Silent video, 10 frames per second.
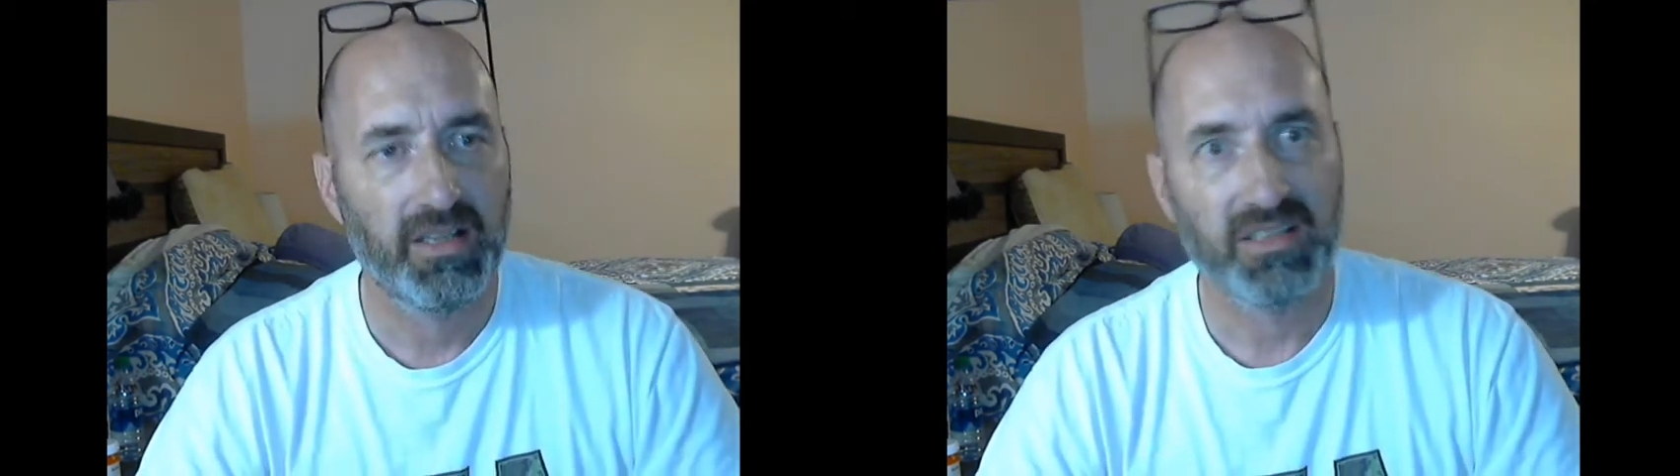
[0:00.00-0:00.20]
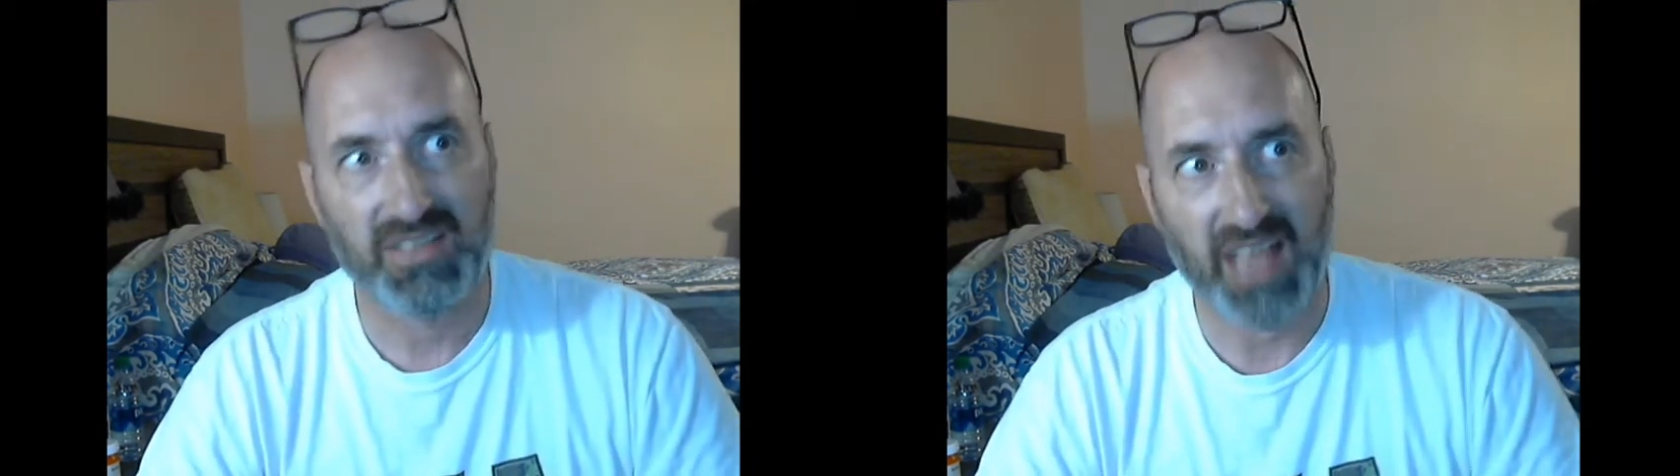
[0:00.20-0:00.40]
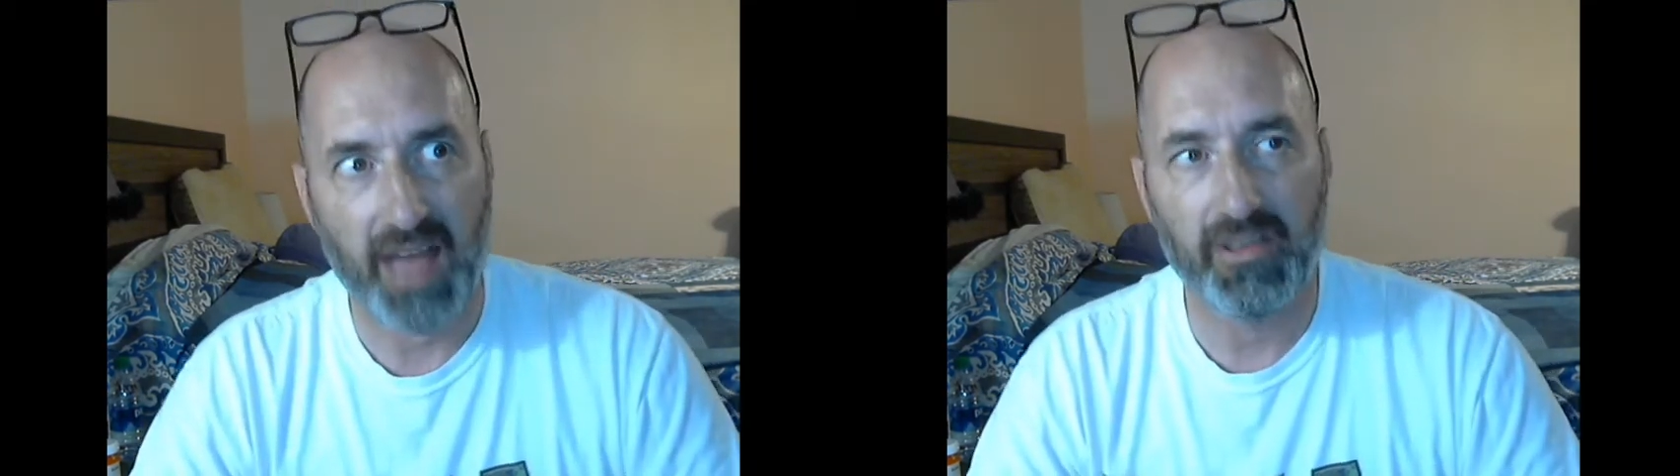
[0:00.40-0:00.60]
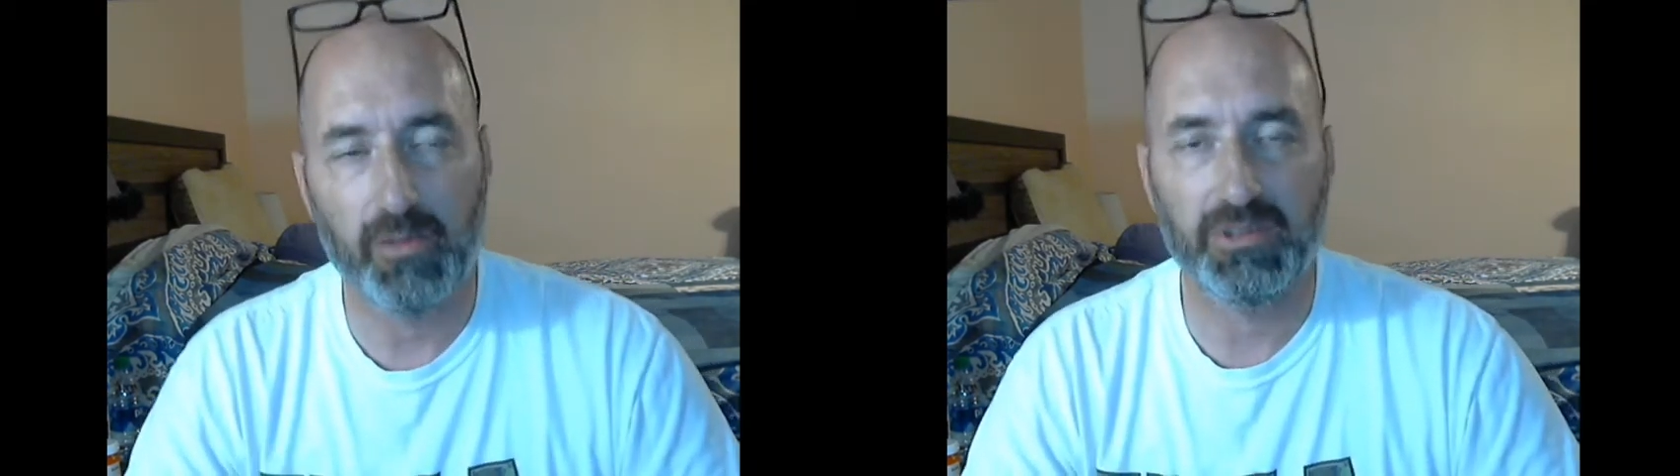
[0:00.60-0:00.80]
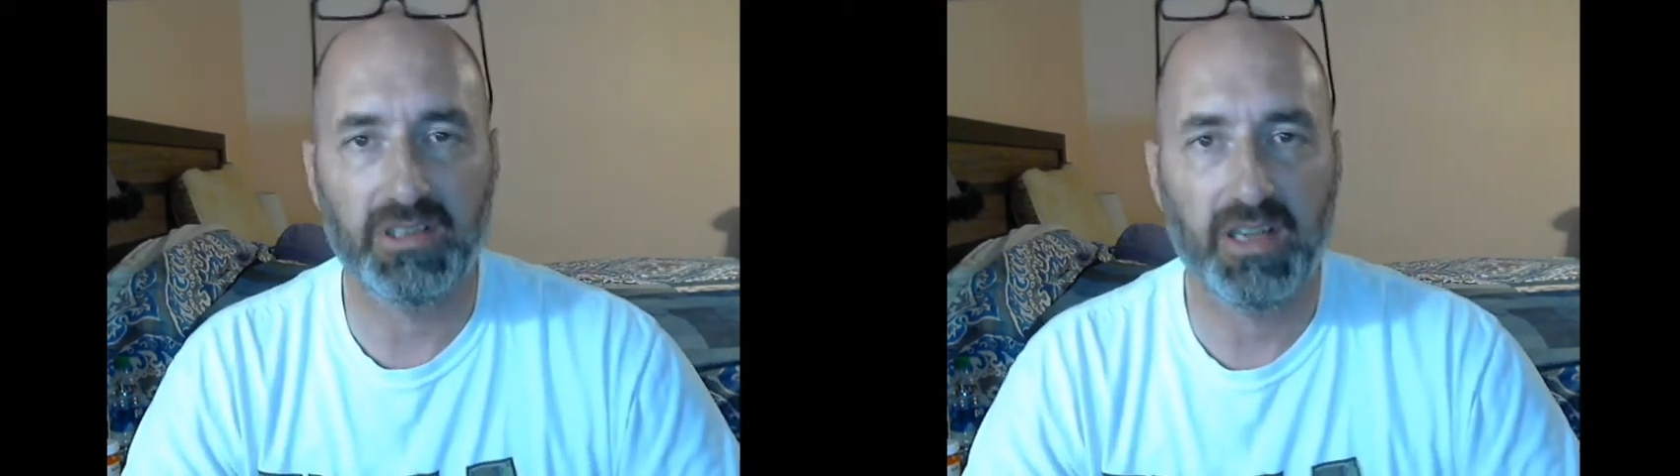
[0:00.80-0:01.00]
savvy
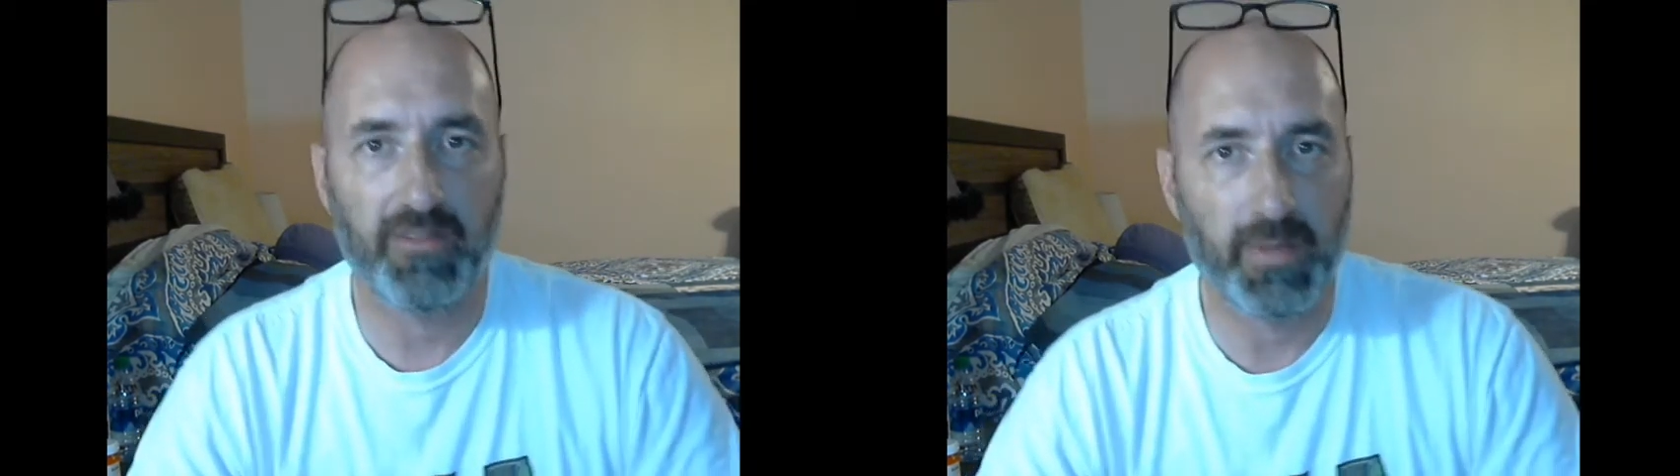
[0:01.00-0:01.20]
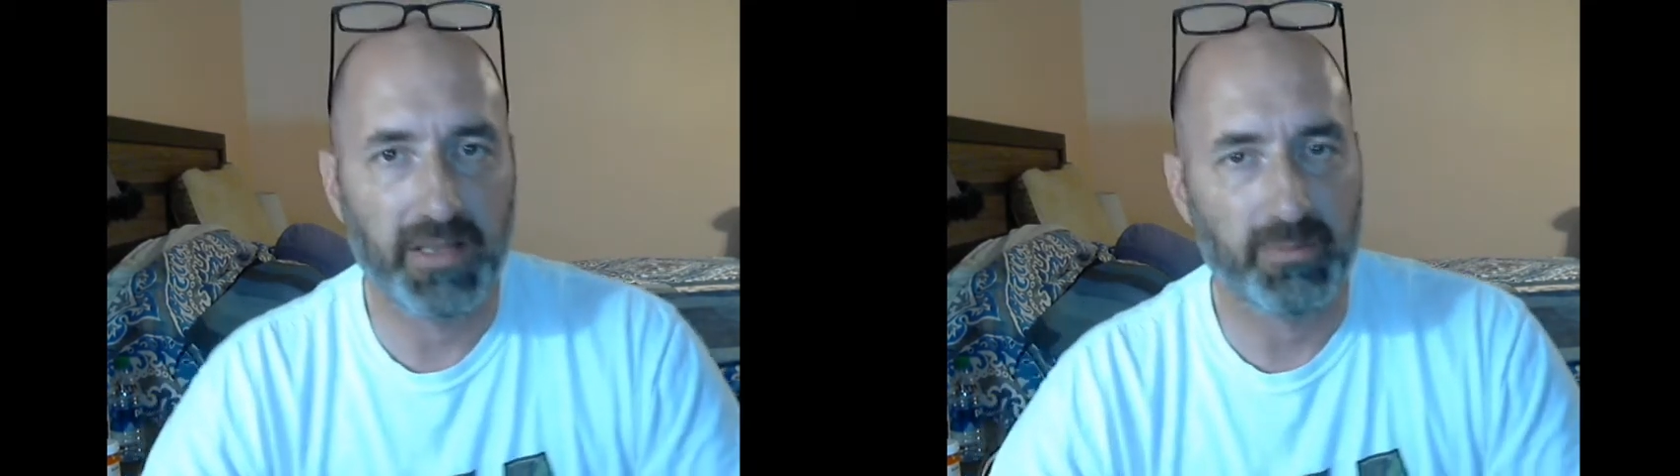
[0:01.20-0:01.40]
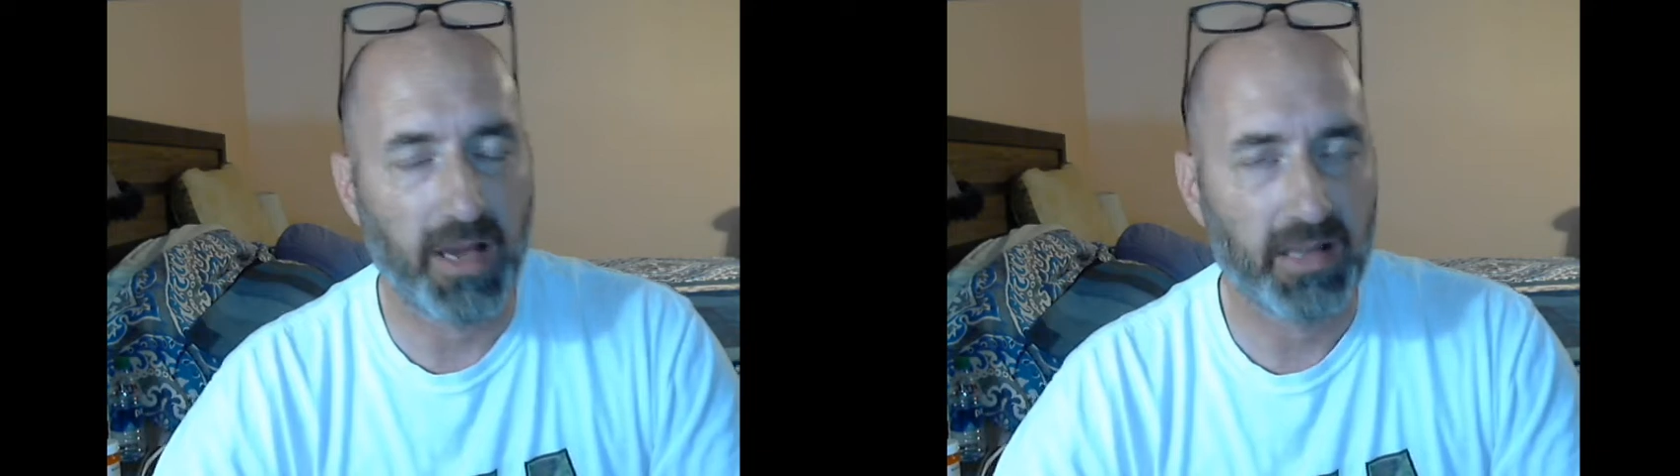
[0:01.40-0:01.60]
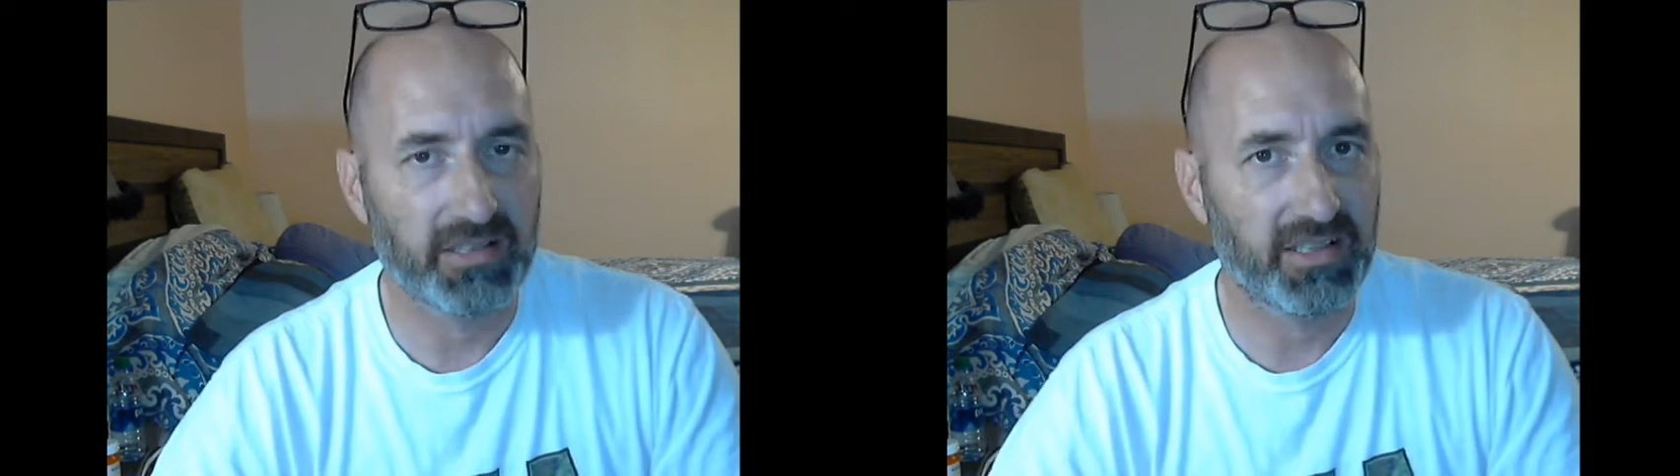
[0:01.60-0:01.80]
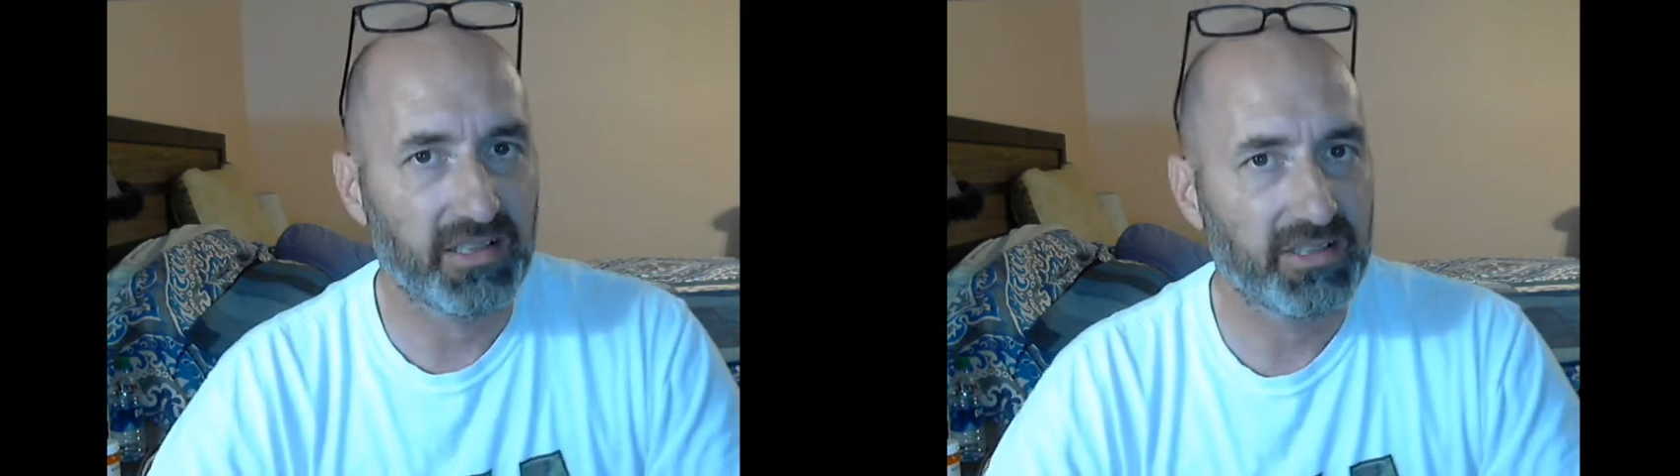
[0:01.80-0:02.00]
with the government and
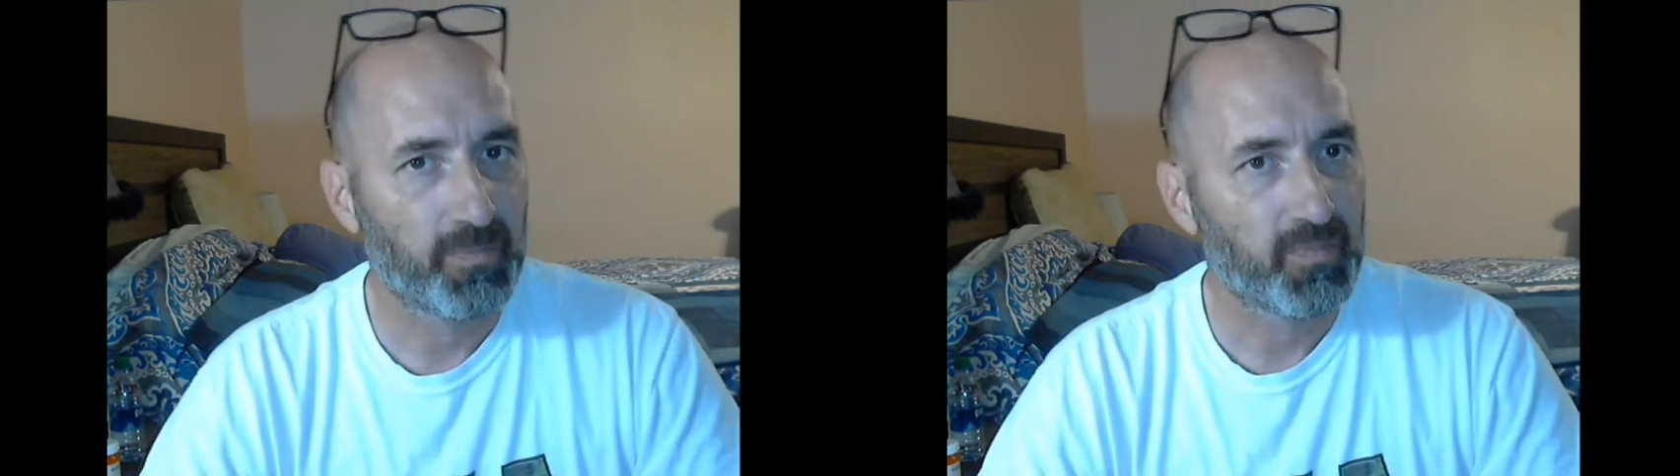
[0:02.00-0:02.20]
politics,